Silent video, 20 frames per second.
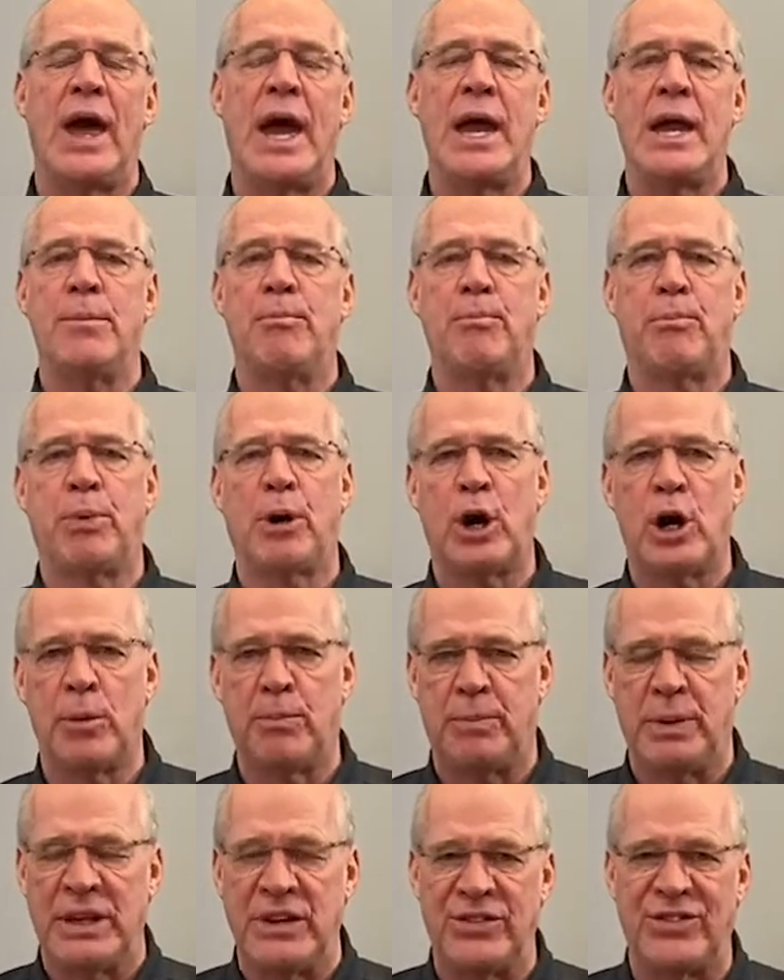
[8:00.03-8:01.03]
a
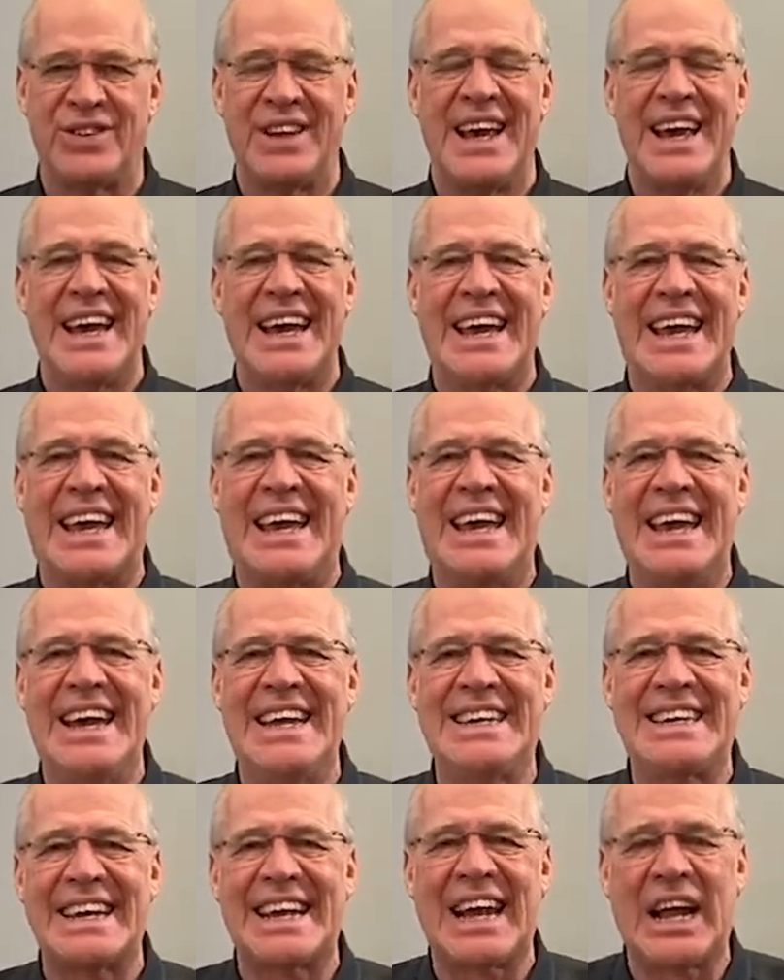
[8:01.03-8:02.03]
purpose.
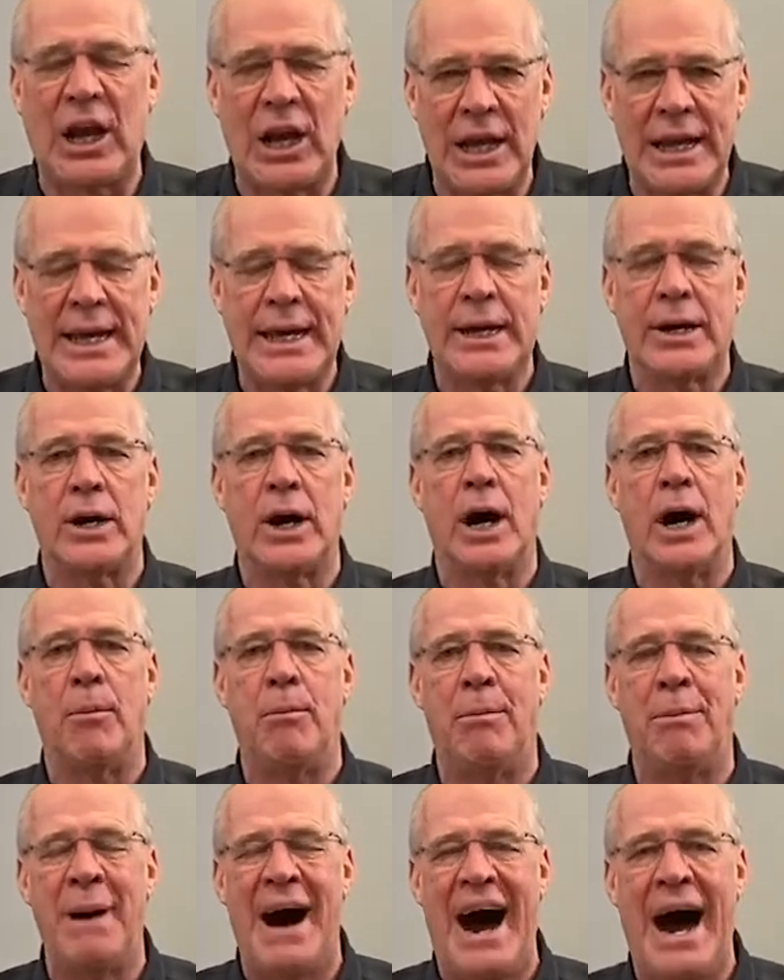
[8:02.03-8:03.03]
Get clear
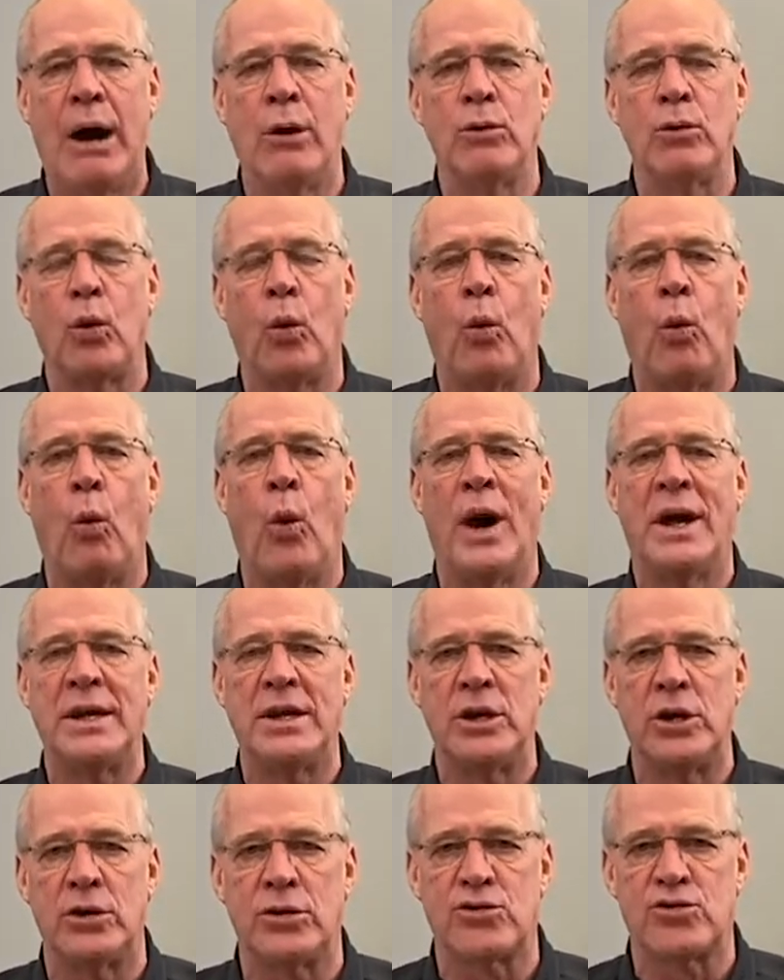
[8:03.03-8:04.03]
about what
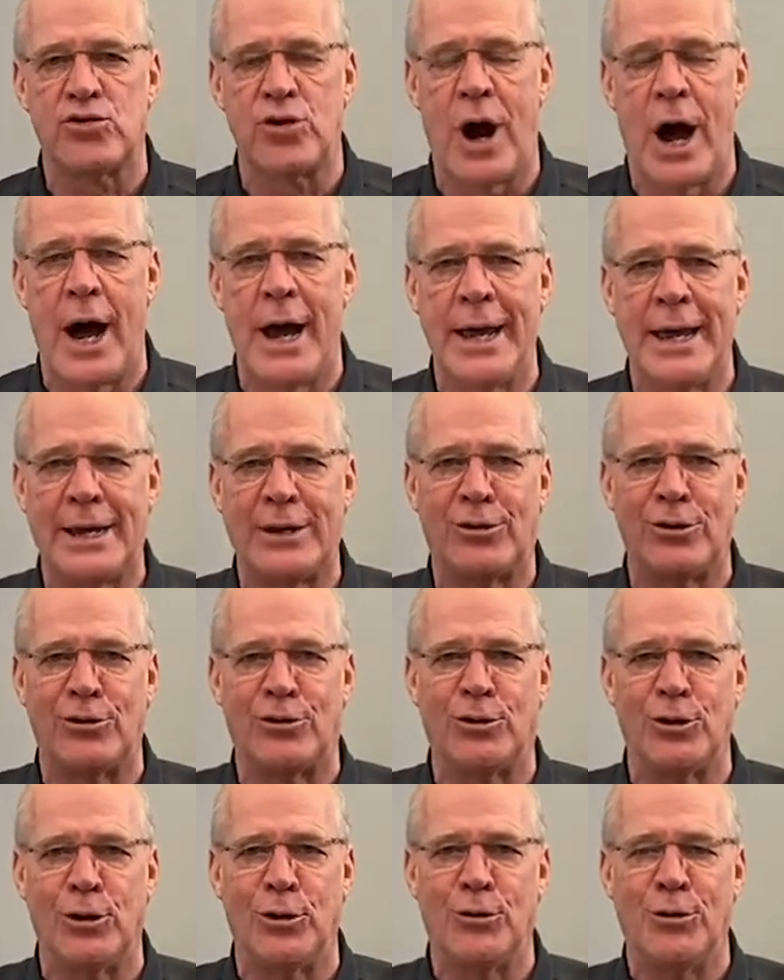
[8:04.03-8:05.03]
you're trying to
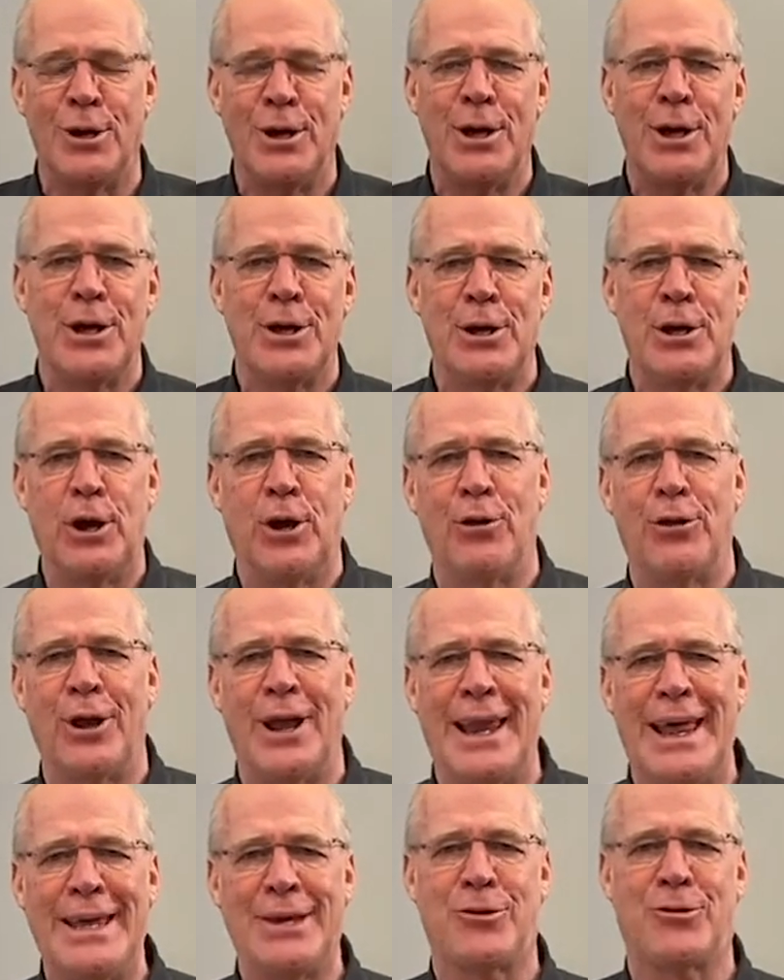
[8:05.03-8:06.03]
do. You know, the
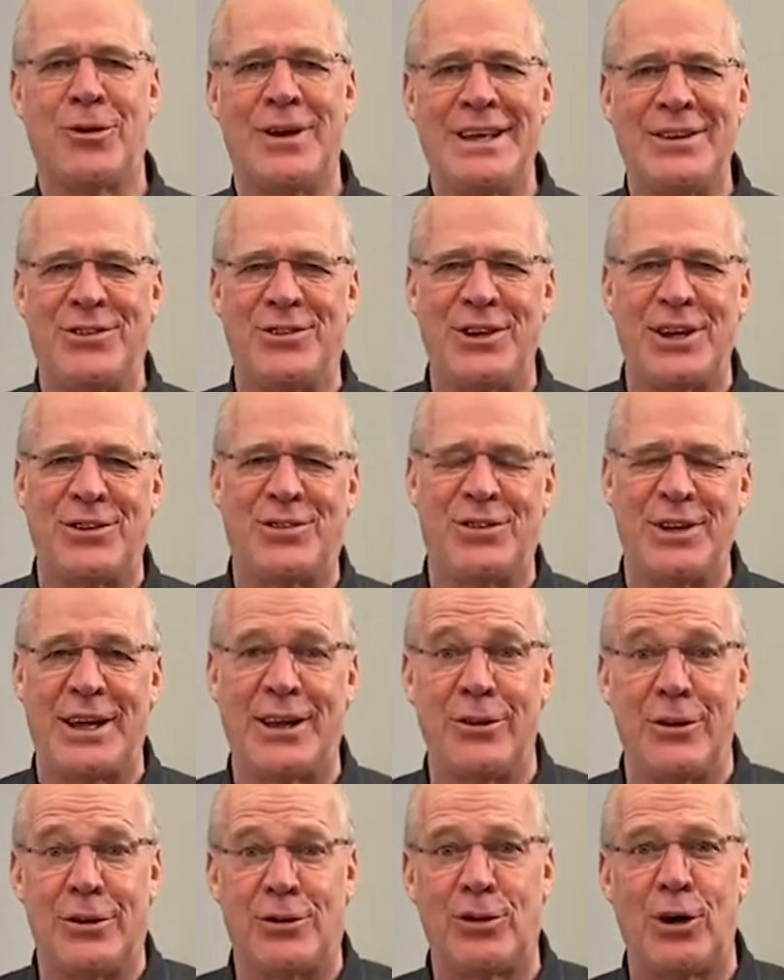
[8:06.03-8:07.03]
late, great Zig
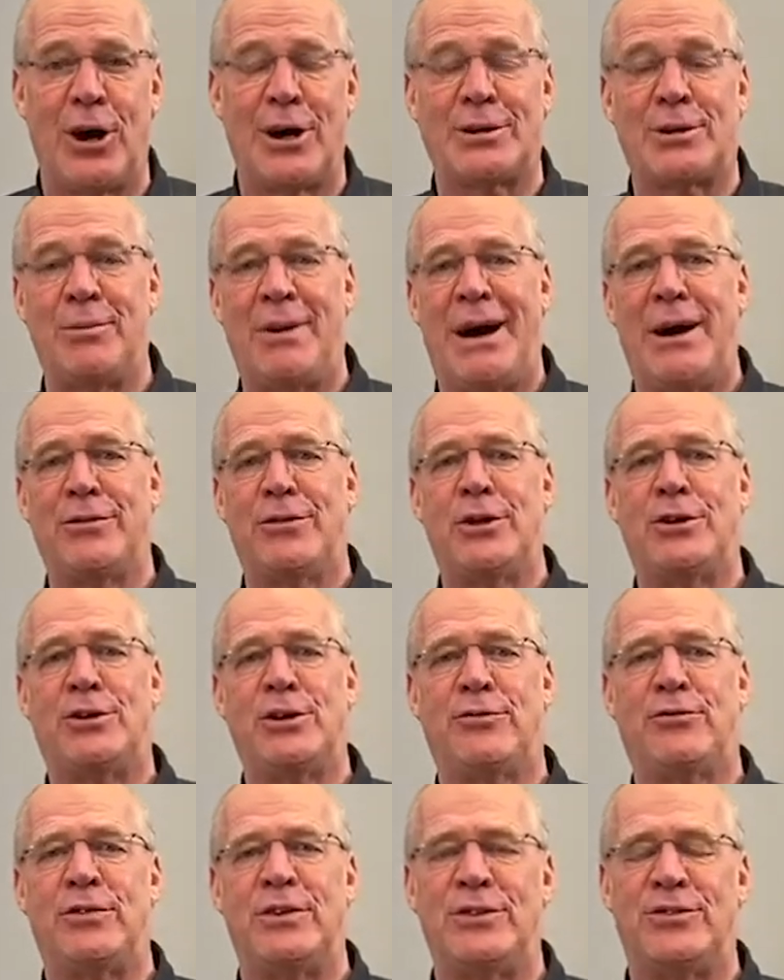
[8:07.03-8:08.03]
Ziglar talked about the
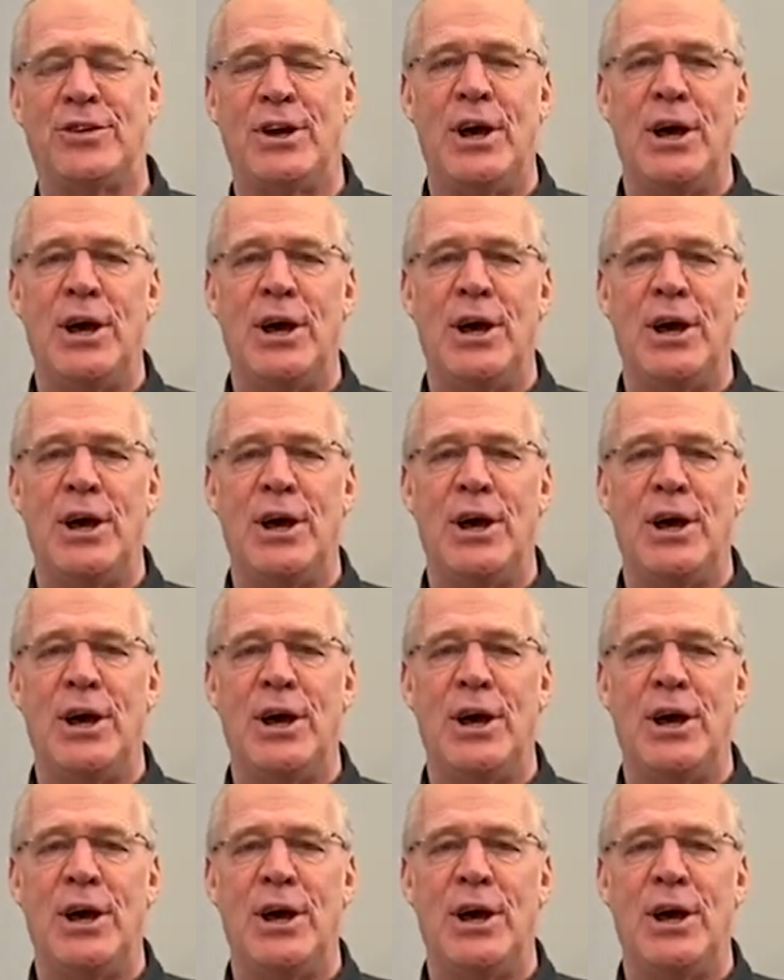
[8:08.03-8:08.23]
difference